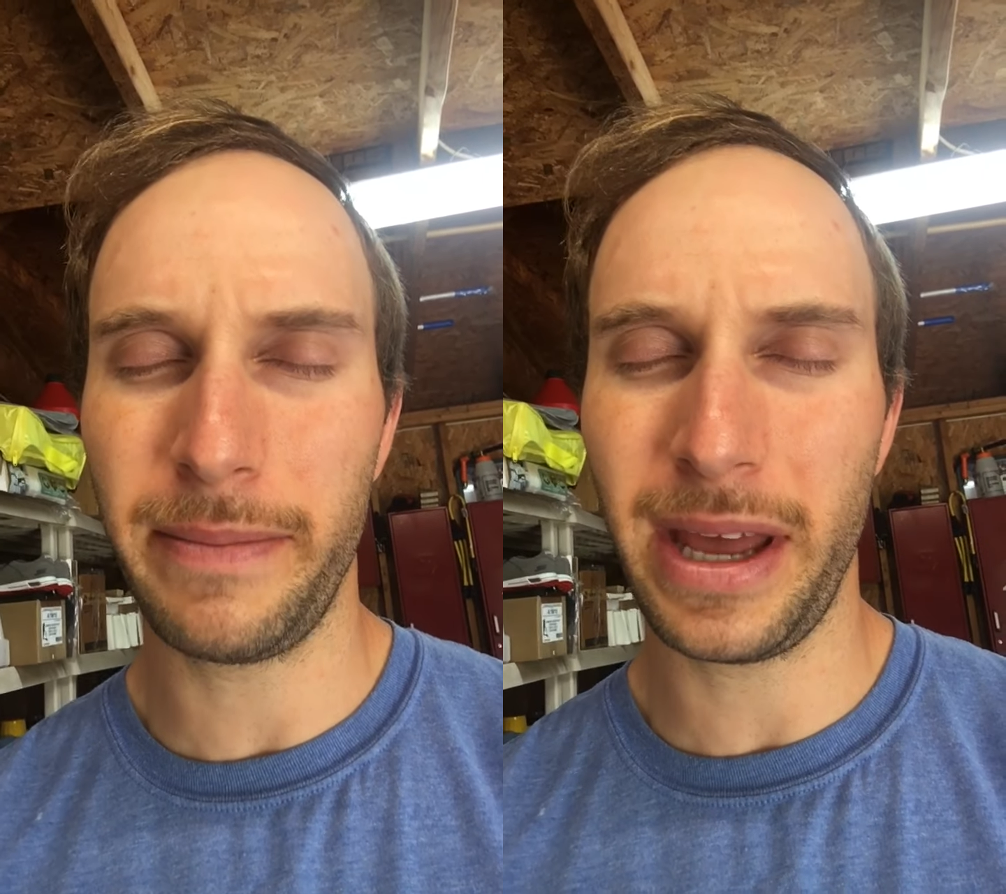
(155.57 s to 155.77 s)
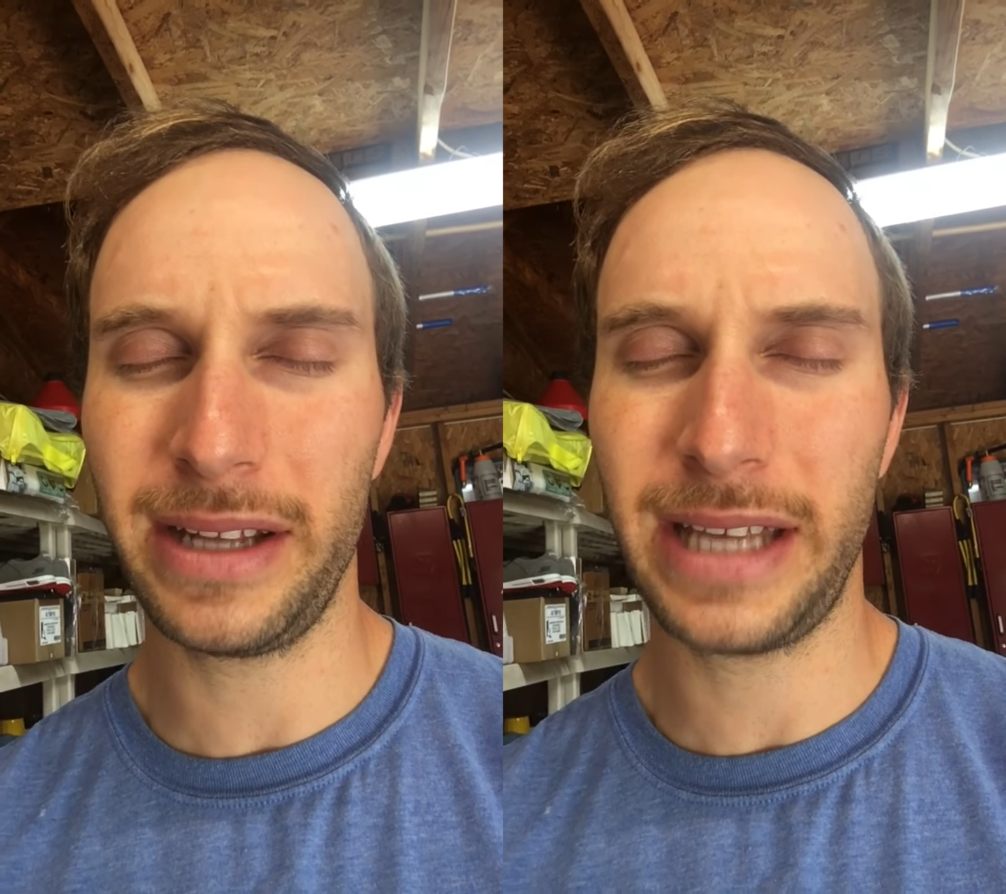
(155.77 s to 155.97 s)

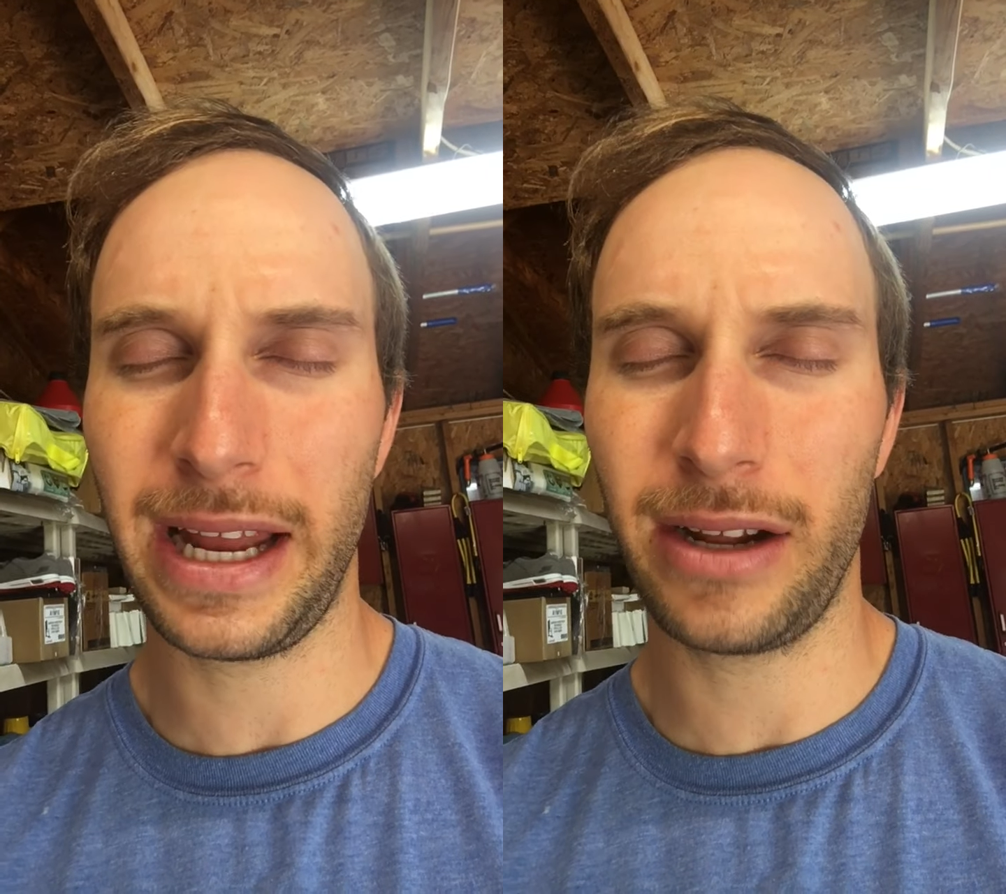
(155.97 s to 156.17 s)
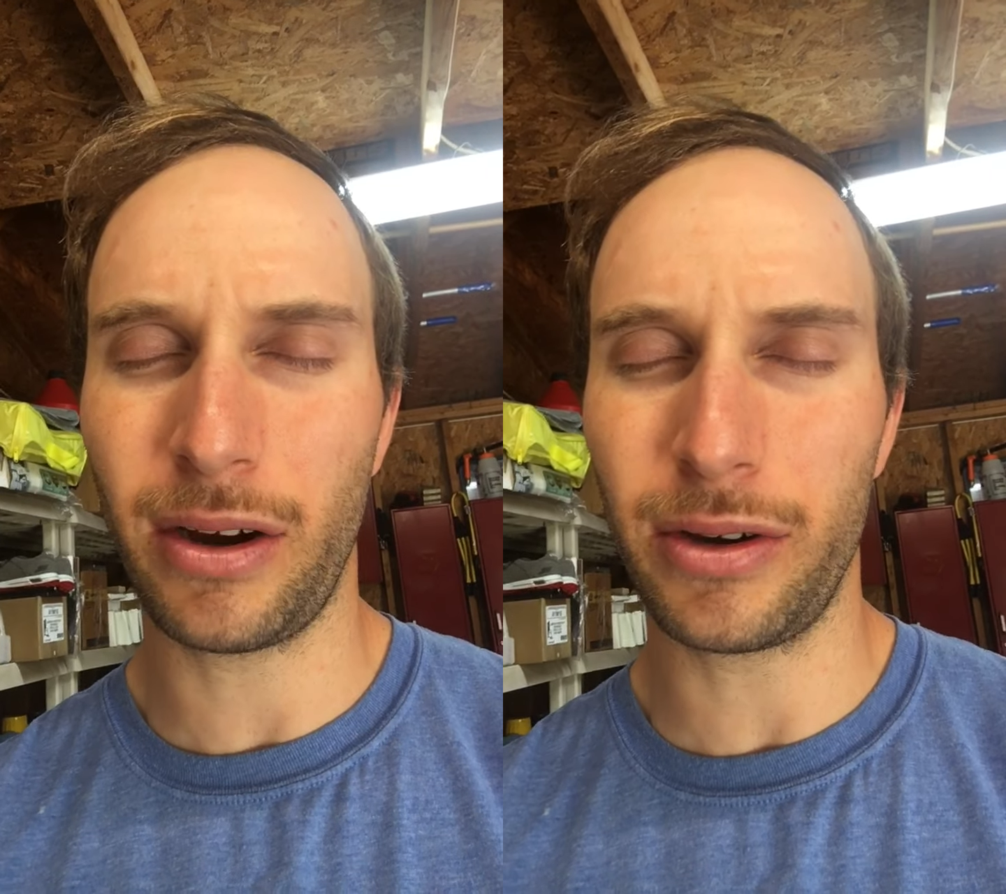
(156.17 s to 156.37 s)

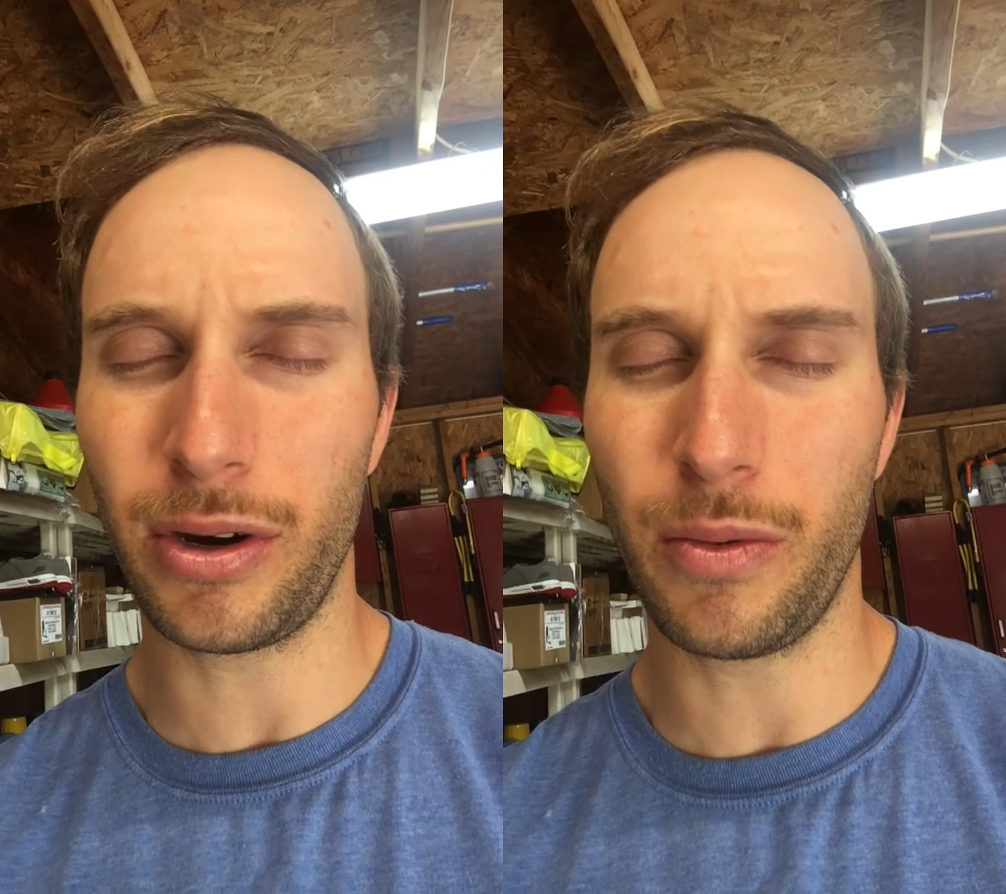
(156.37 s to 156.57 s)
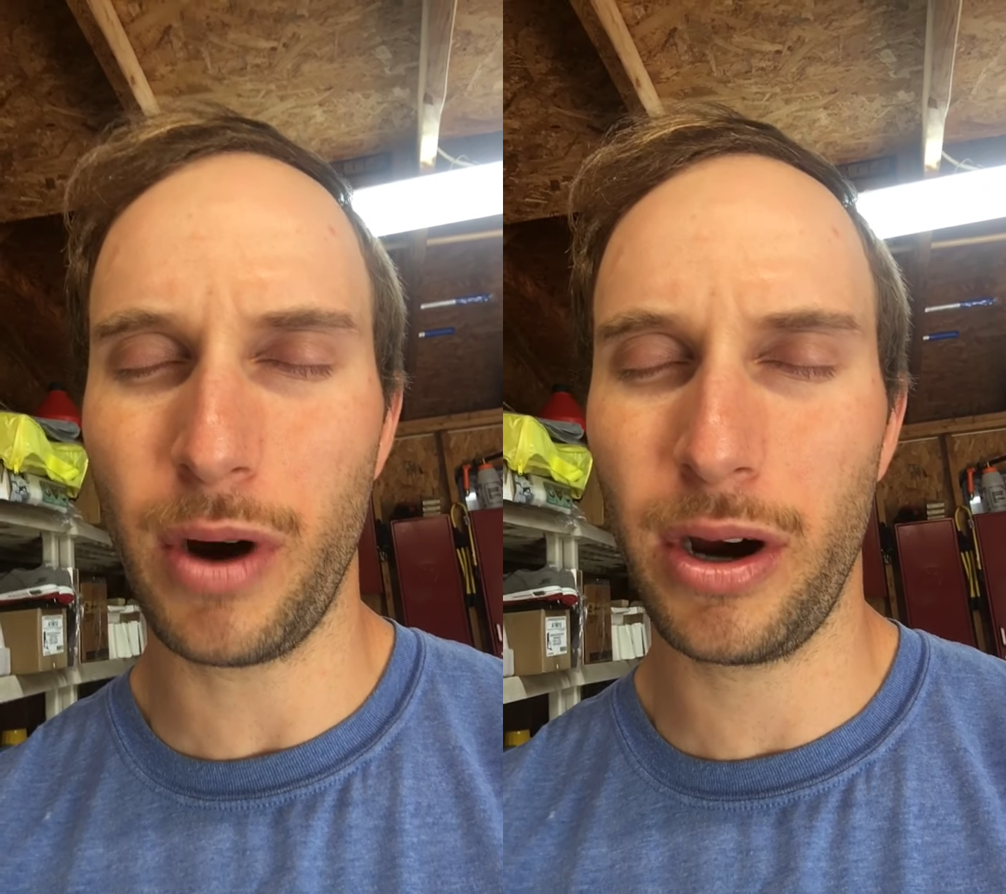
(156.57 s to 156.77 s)
meditating on
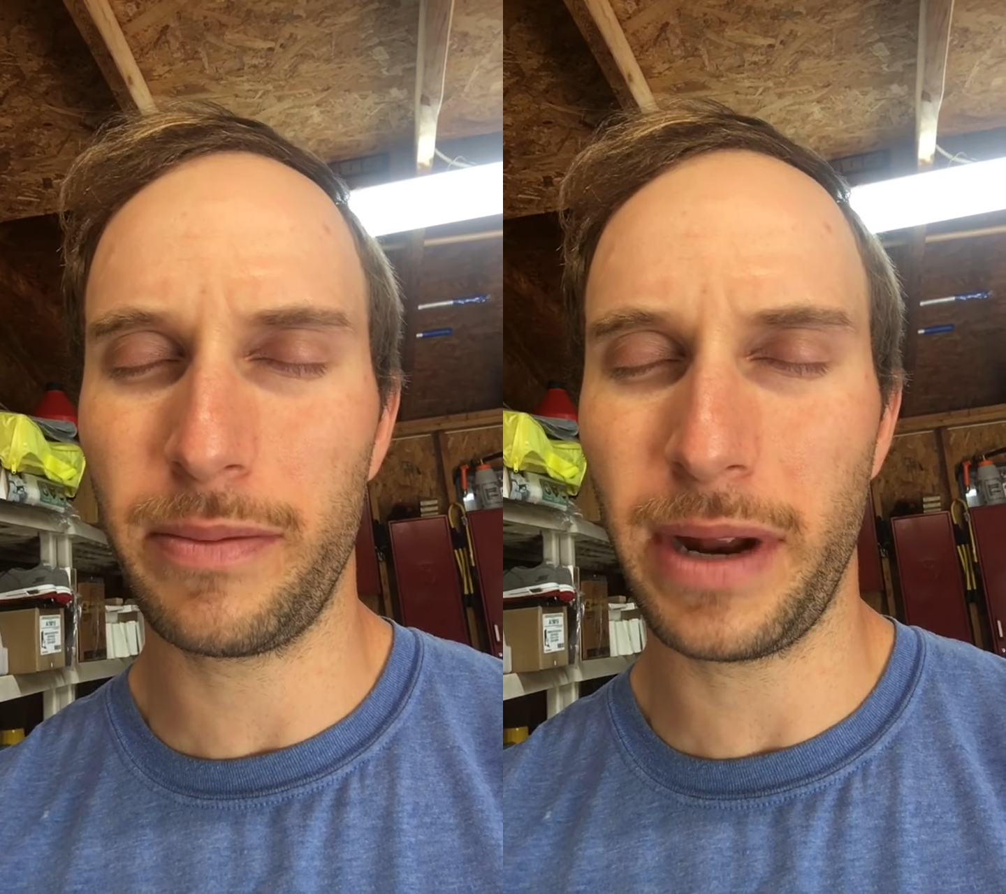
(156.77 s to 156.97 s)
your word,